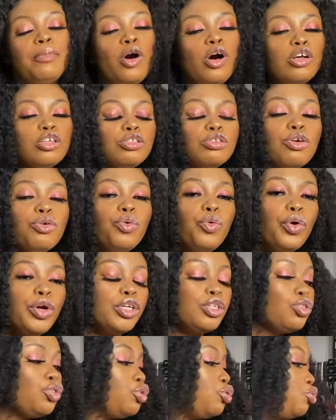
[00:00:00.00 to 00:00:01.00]
also
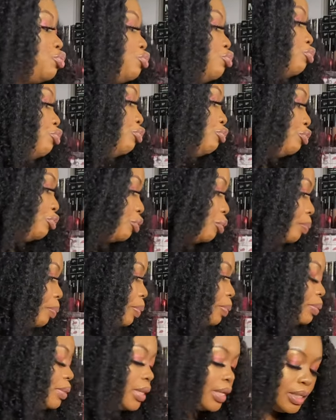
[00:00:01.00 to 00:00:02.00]
going to group
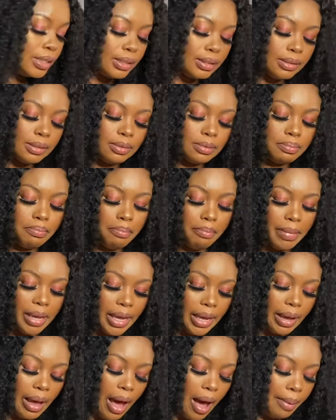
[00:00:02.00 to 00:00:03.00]
this
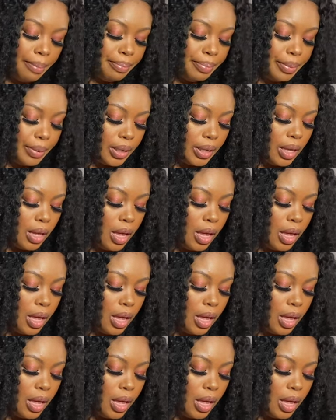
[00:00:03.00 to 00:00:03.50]
makeup